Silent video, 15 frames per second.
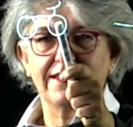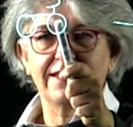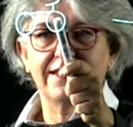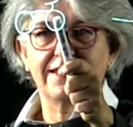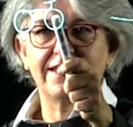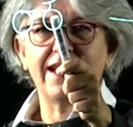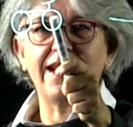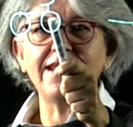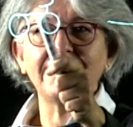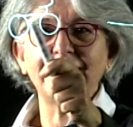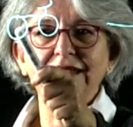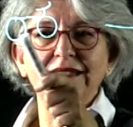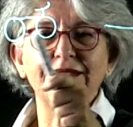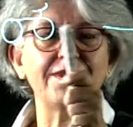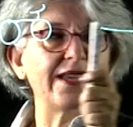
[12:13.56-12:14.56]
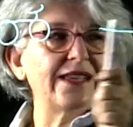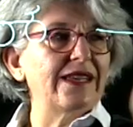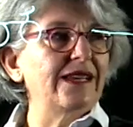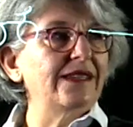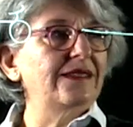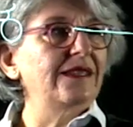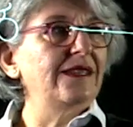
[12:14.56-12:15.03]
site is
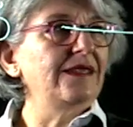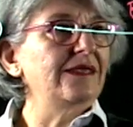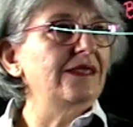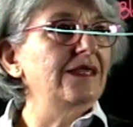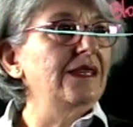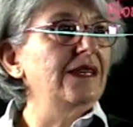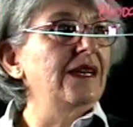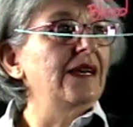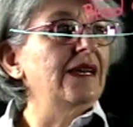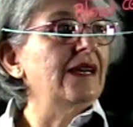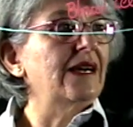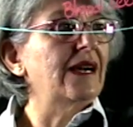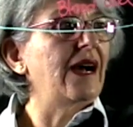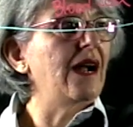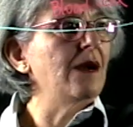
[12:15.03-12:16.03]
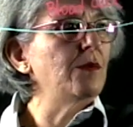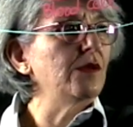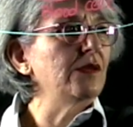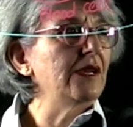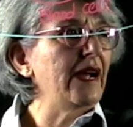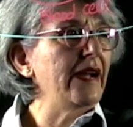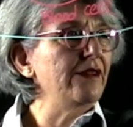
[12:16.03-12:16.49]
vacated,
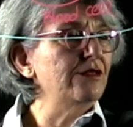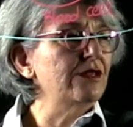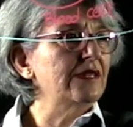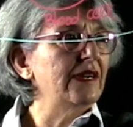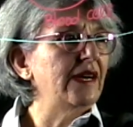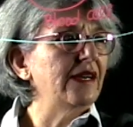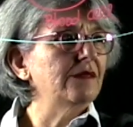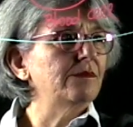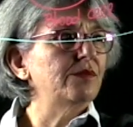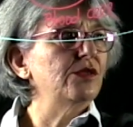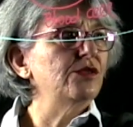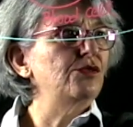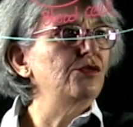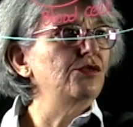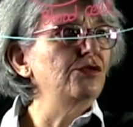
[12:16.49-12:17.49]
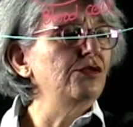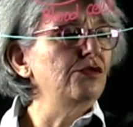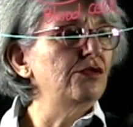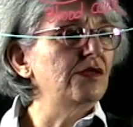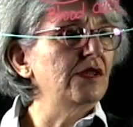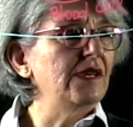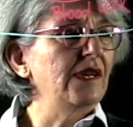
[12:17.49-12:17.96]
carbon dioxide
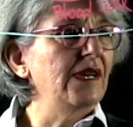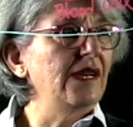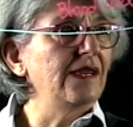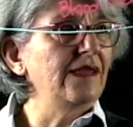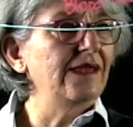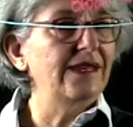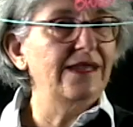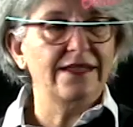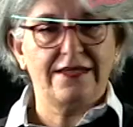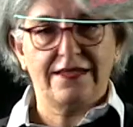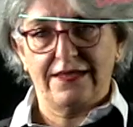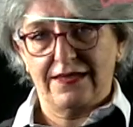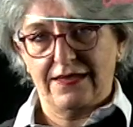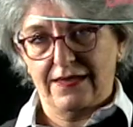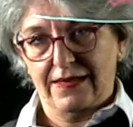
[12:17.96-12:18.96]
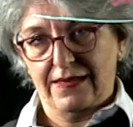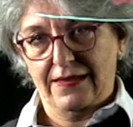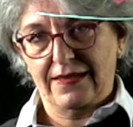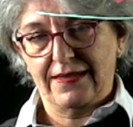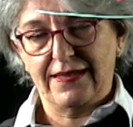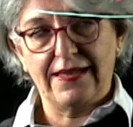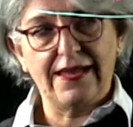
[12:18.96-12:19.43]
produced in this
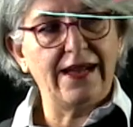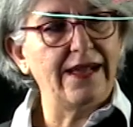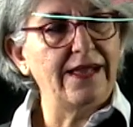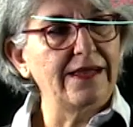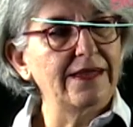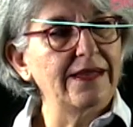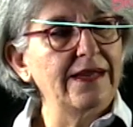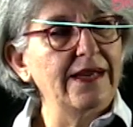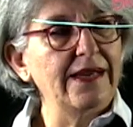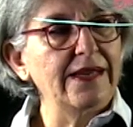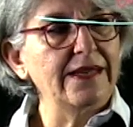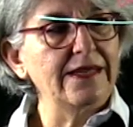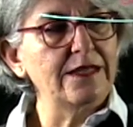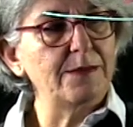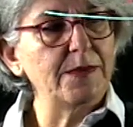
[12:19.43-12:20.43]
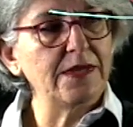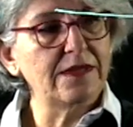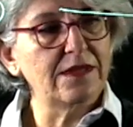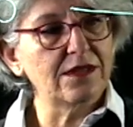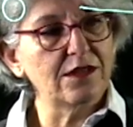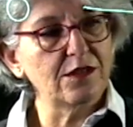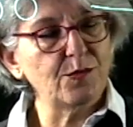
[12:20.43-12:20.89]
cell is being
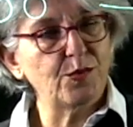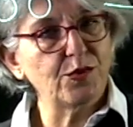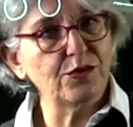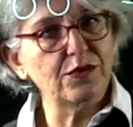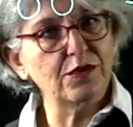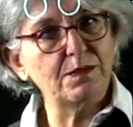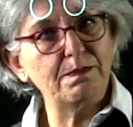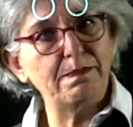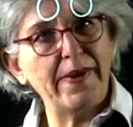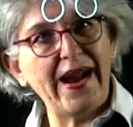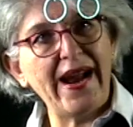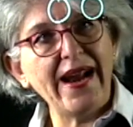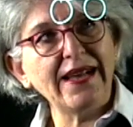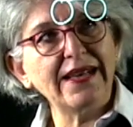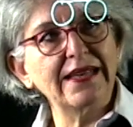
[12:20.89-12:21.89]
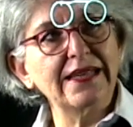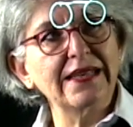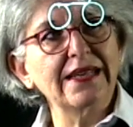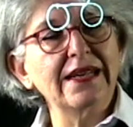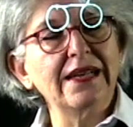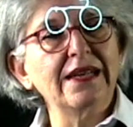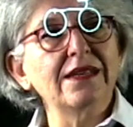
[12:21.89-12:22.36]
transported back
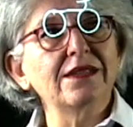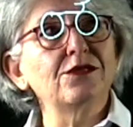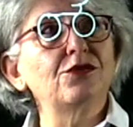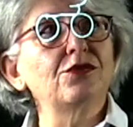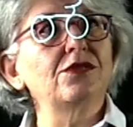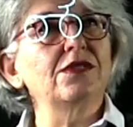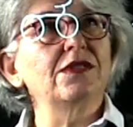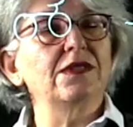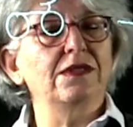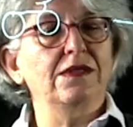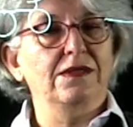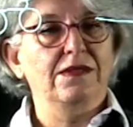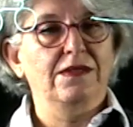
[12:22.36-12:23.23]
to the